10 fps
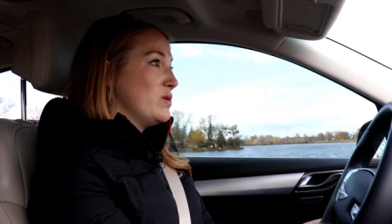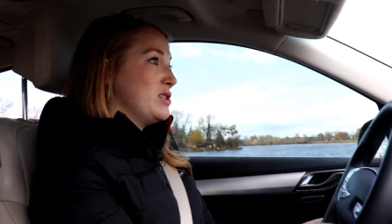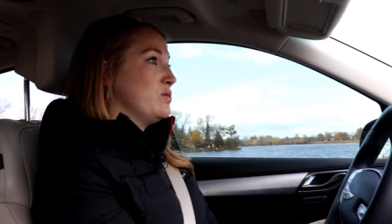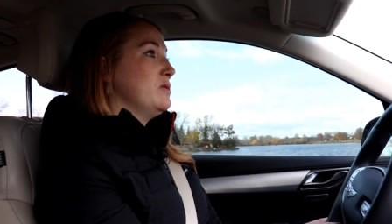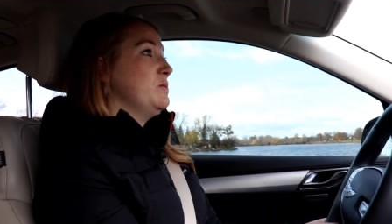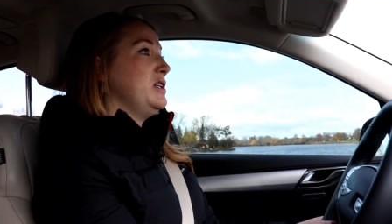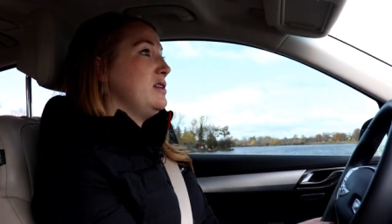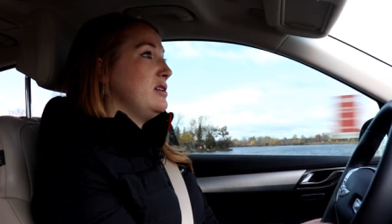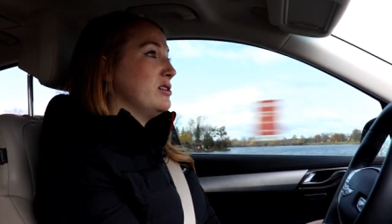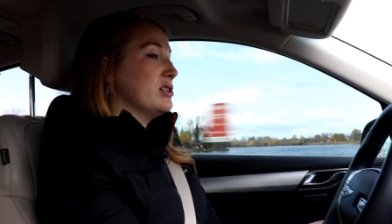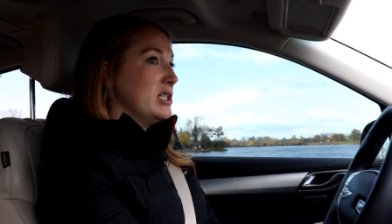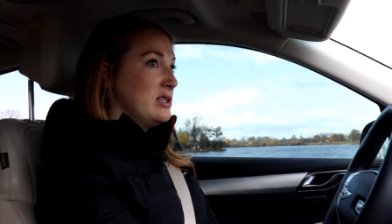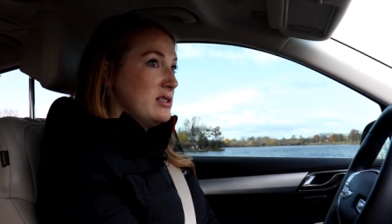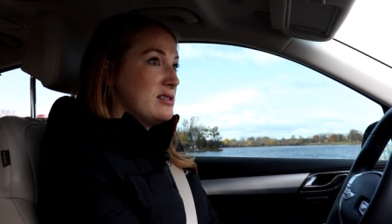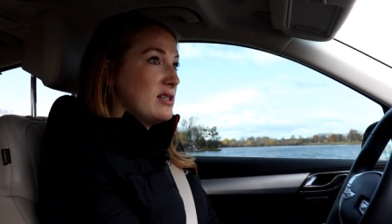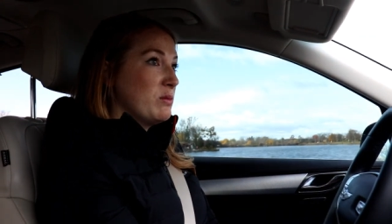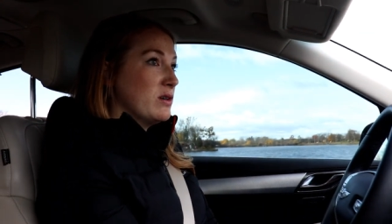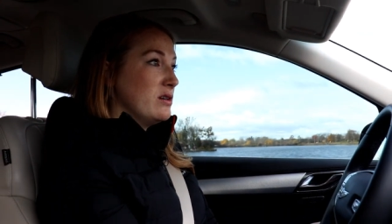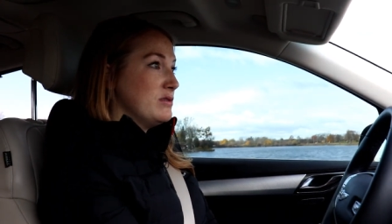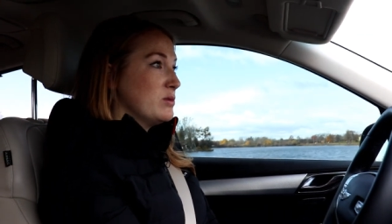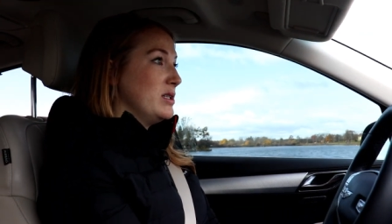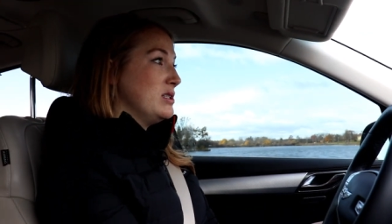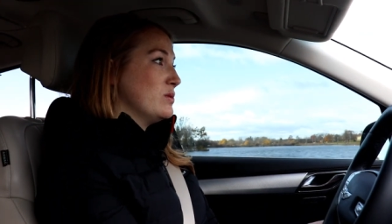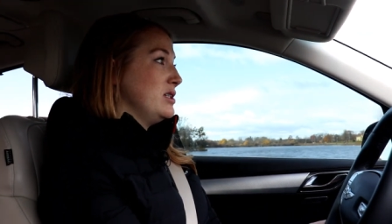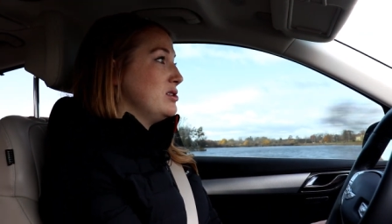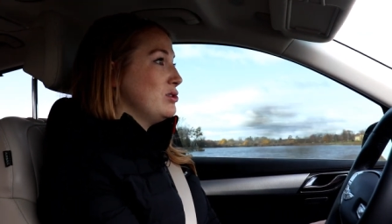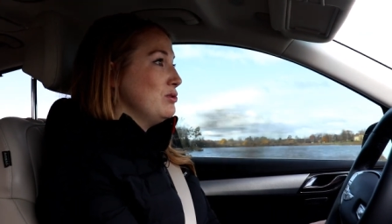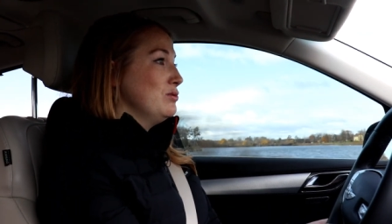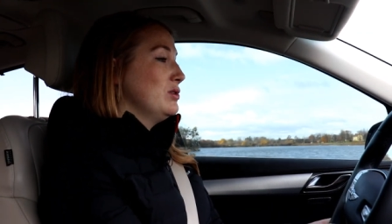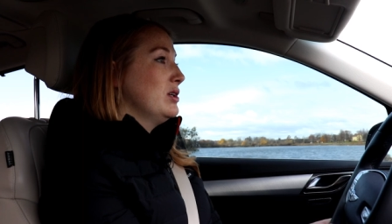which will be here in the summer of 2022.